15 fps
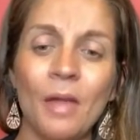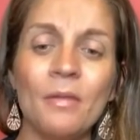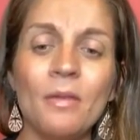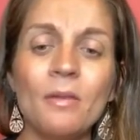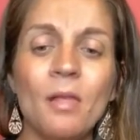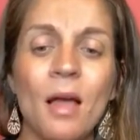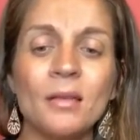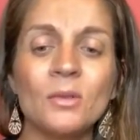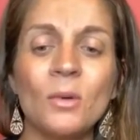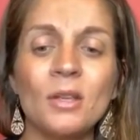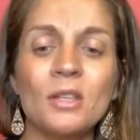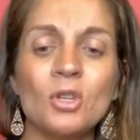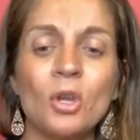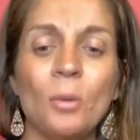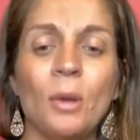And then the last
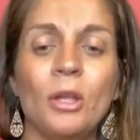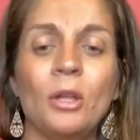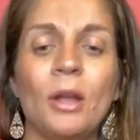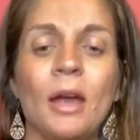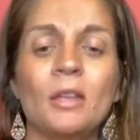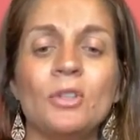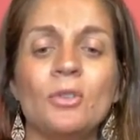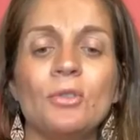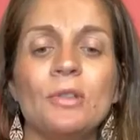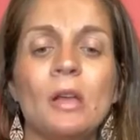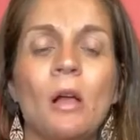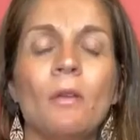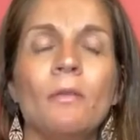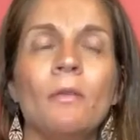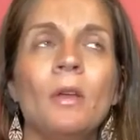question I want you to ask
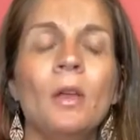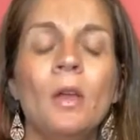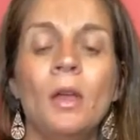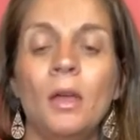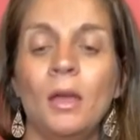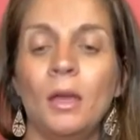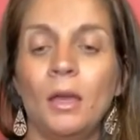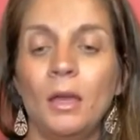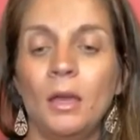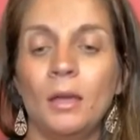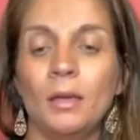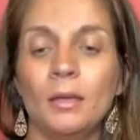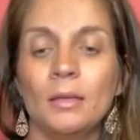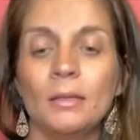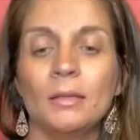yourself
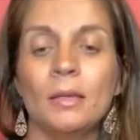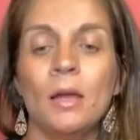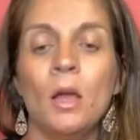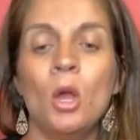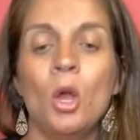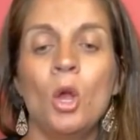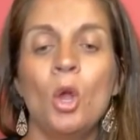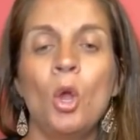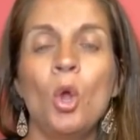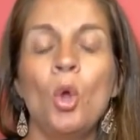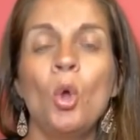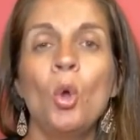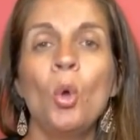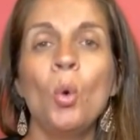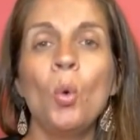is,
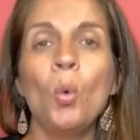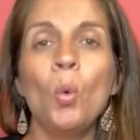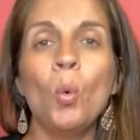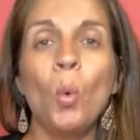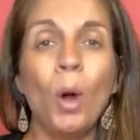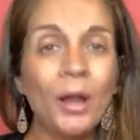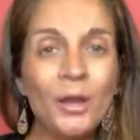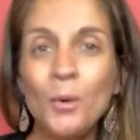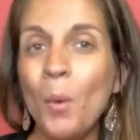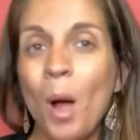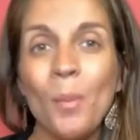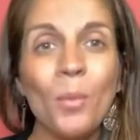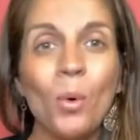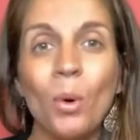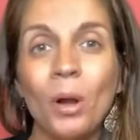what do you
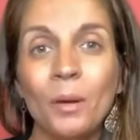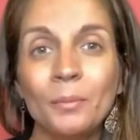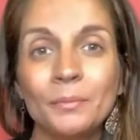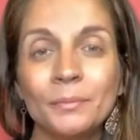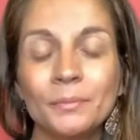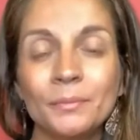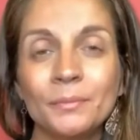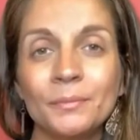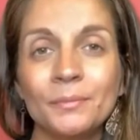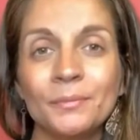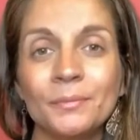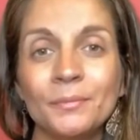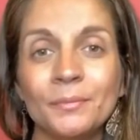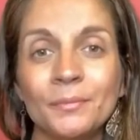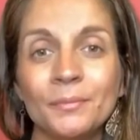want more?
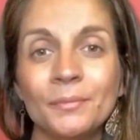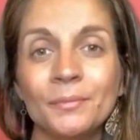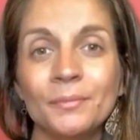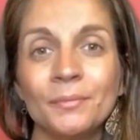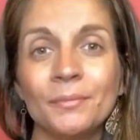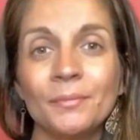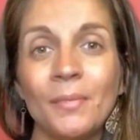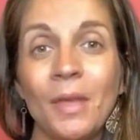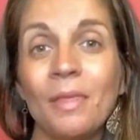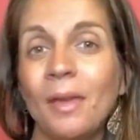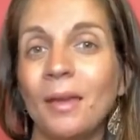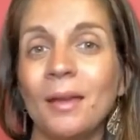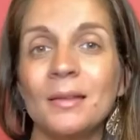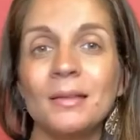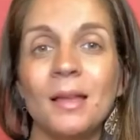And
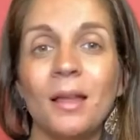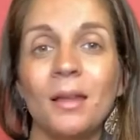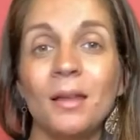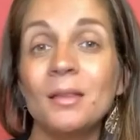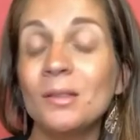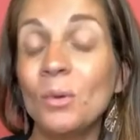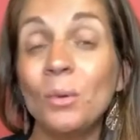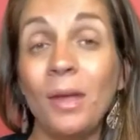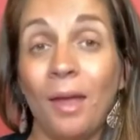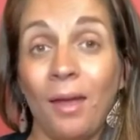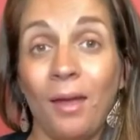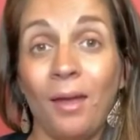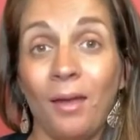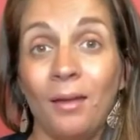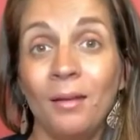like I said, it's
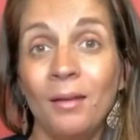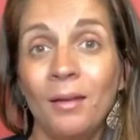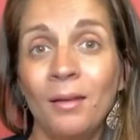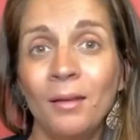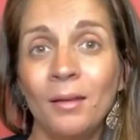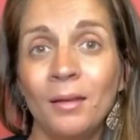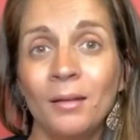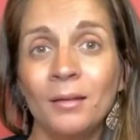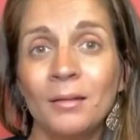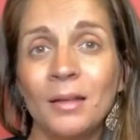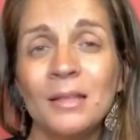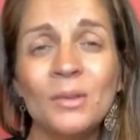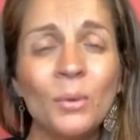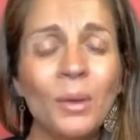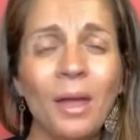okay.
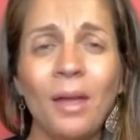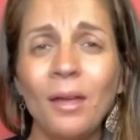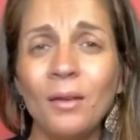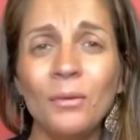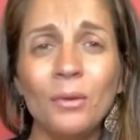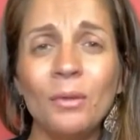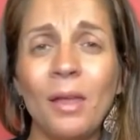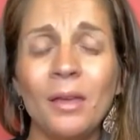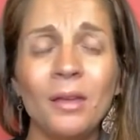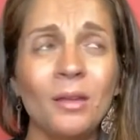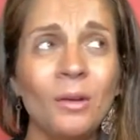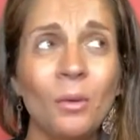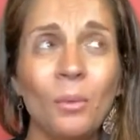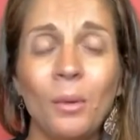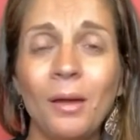It's okay if you're
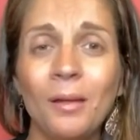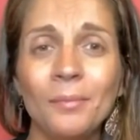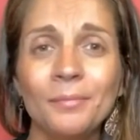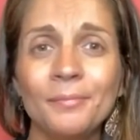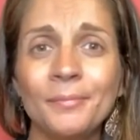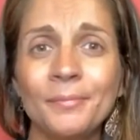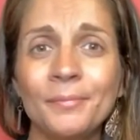like, you know what?